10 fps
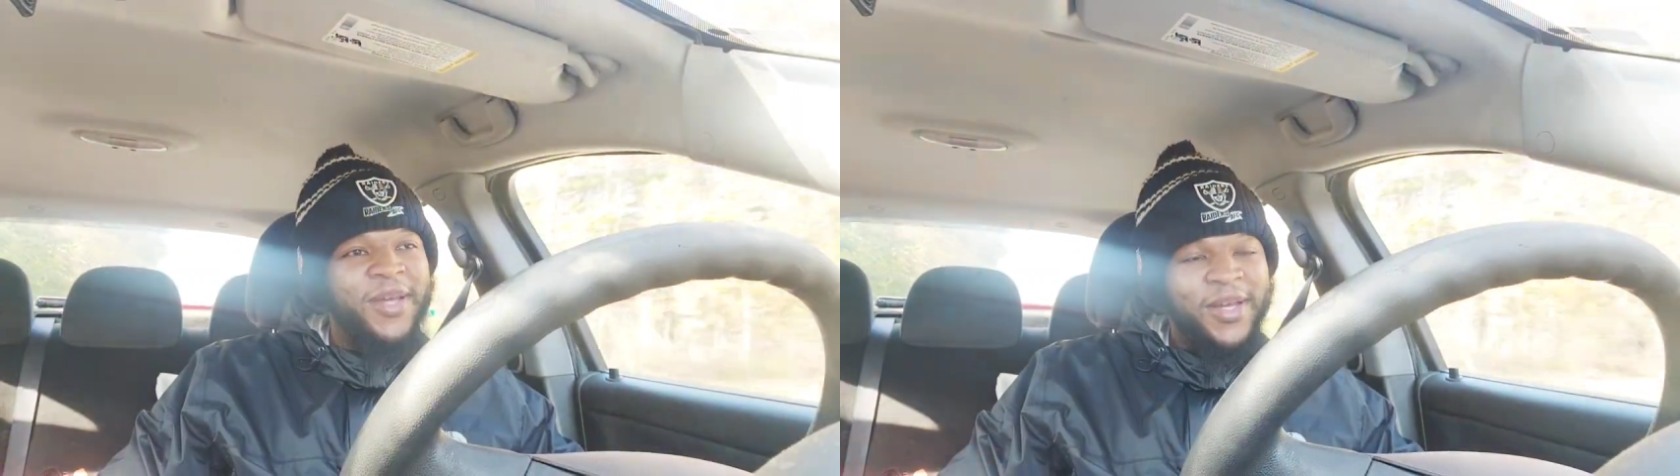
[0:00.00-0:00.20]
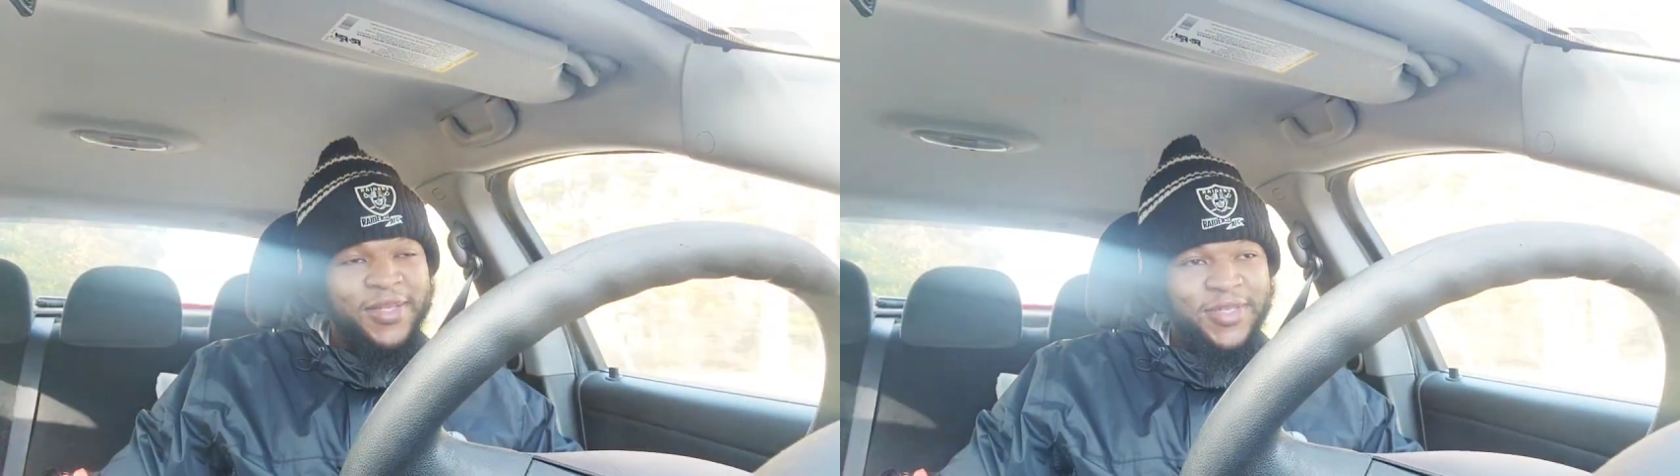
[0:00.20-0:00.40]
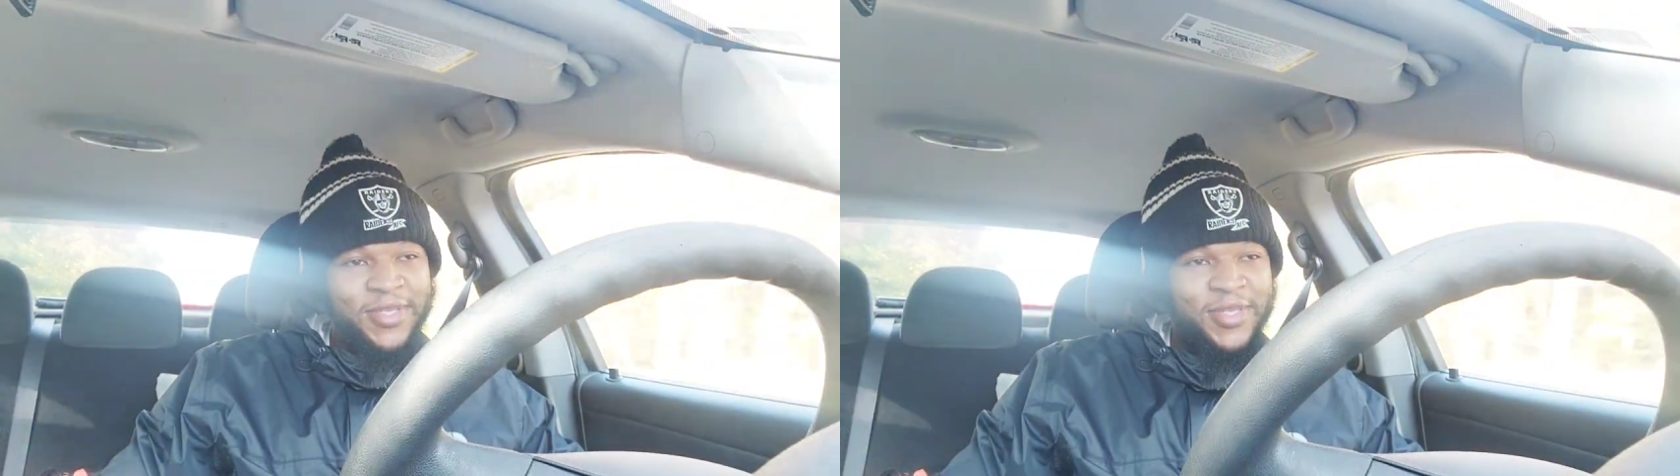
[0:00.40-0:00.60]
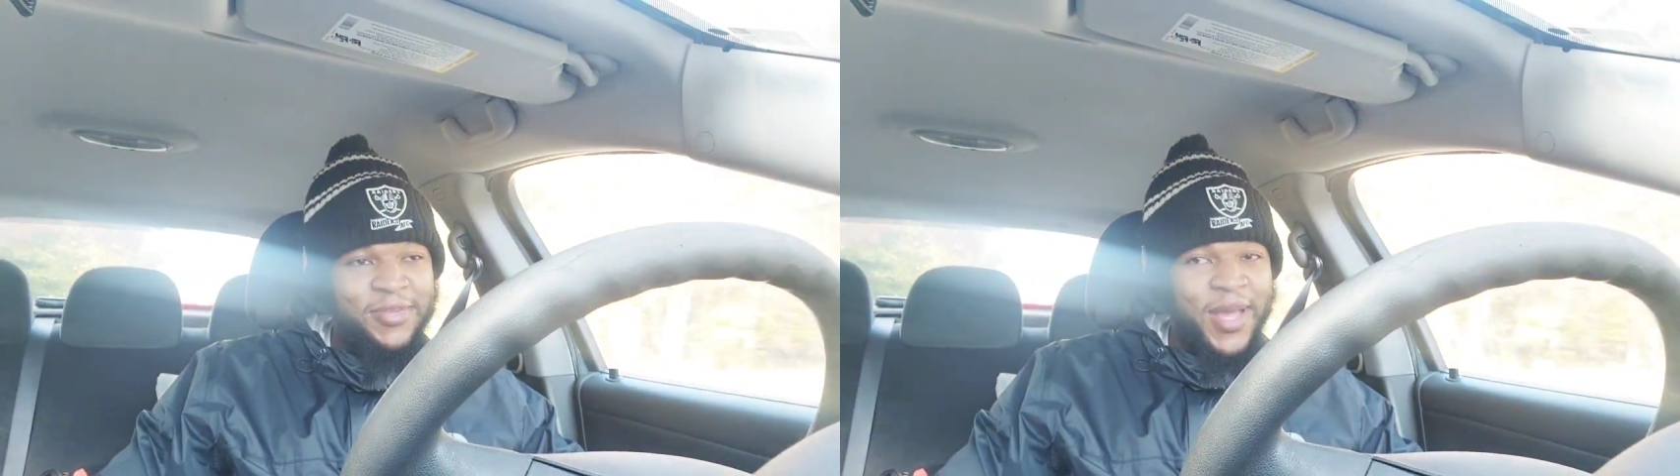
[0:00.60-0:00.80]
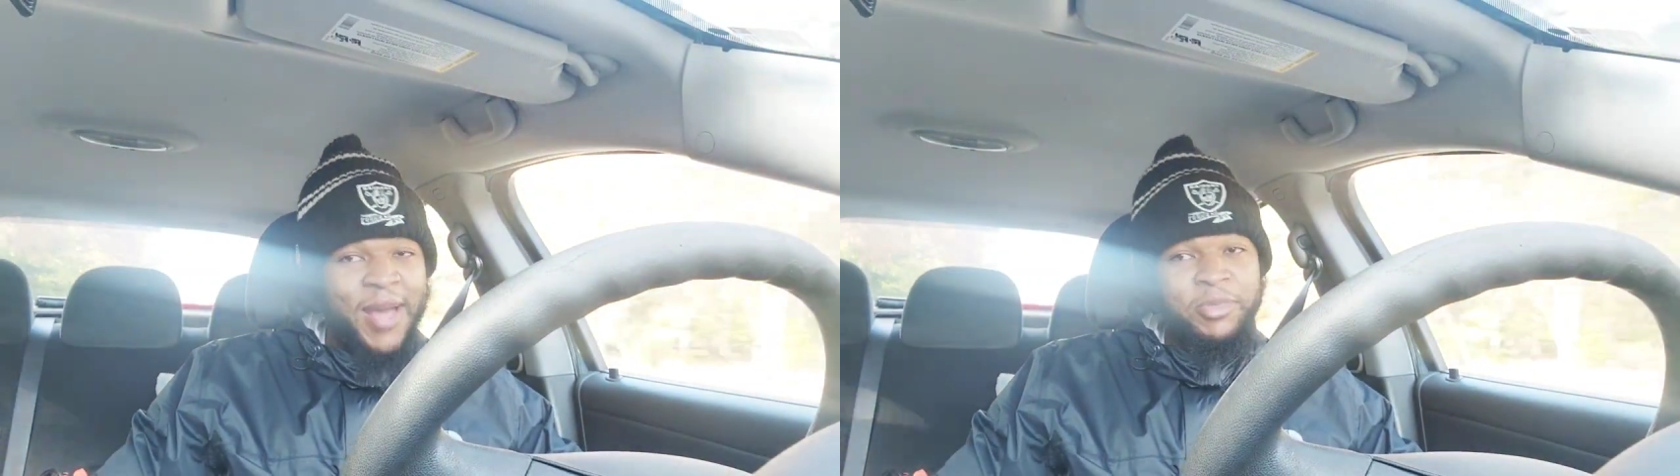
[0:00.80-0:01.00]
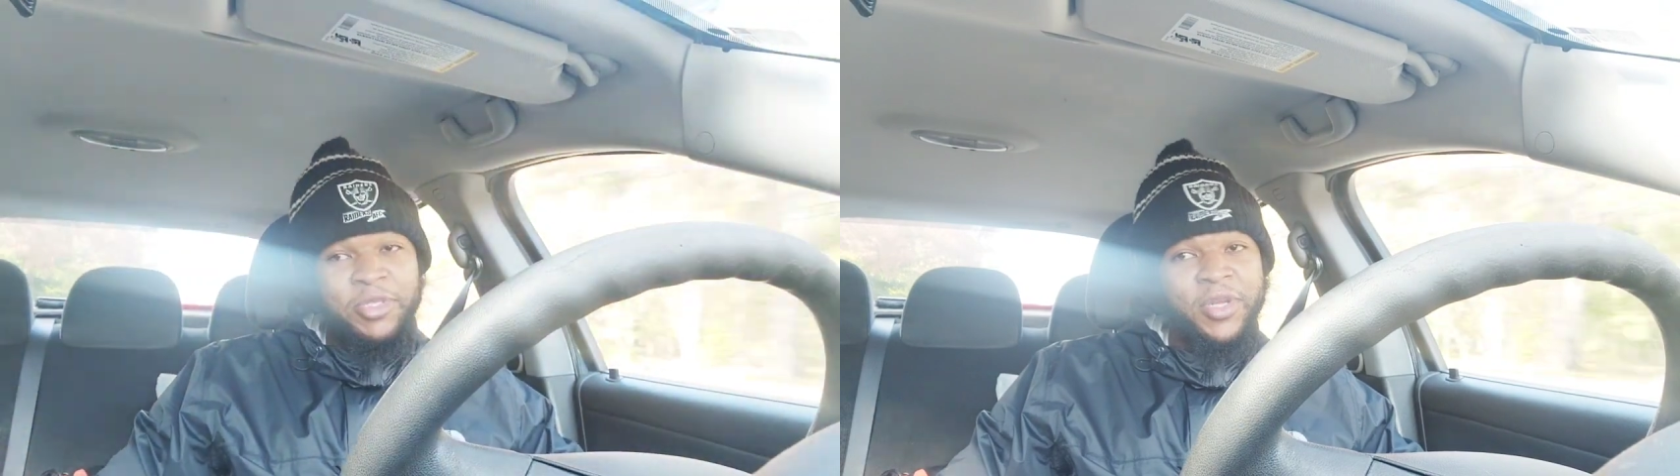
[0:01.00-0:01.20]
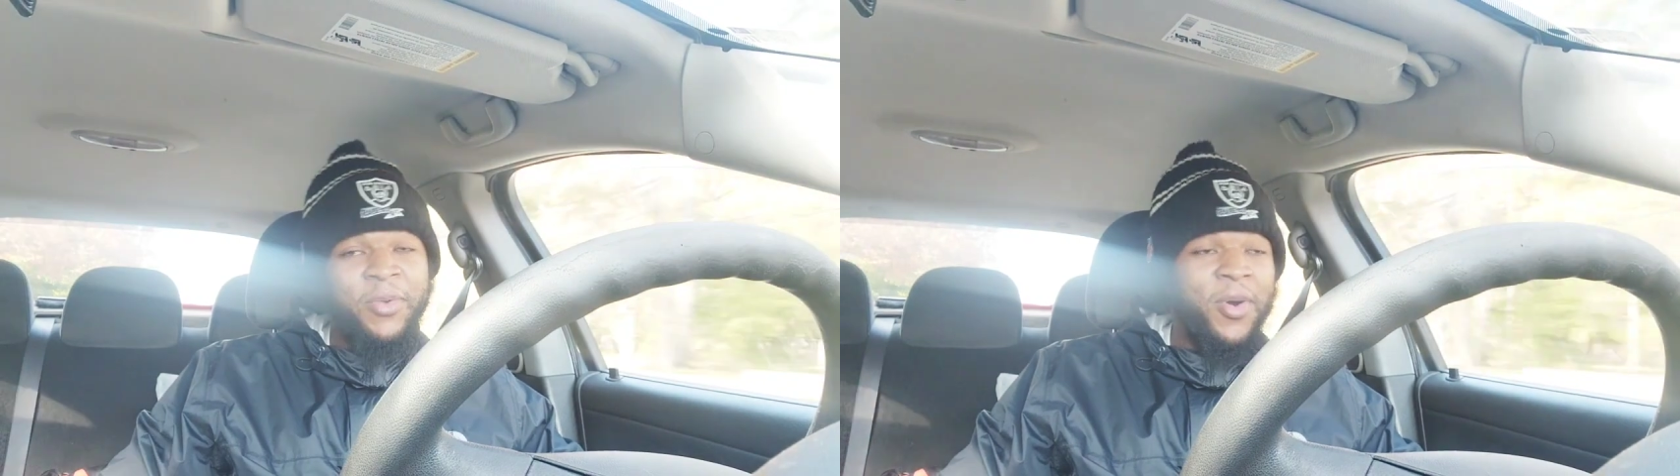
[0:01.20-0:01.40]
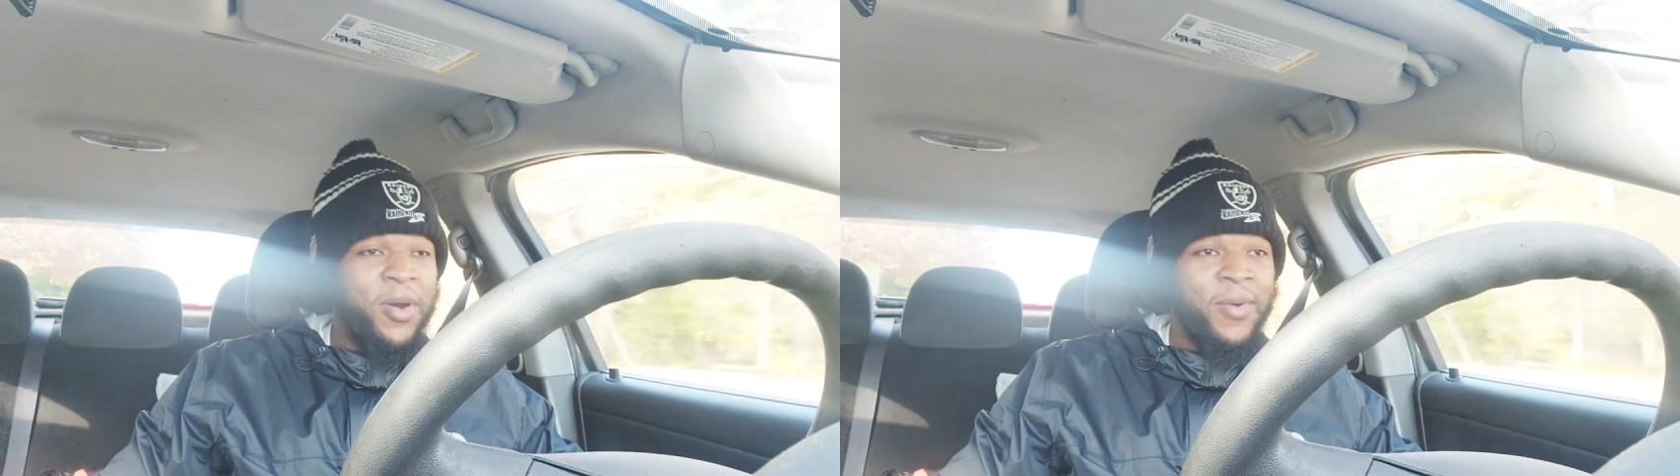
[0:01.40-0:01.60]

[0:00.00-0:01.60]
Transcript: Uh, she, she was like, "I'm just gonna walk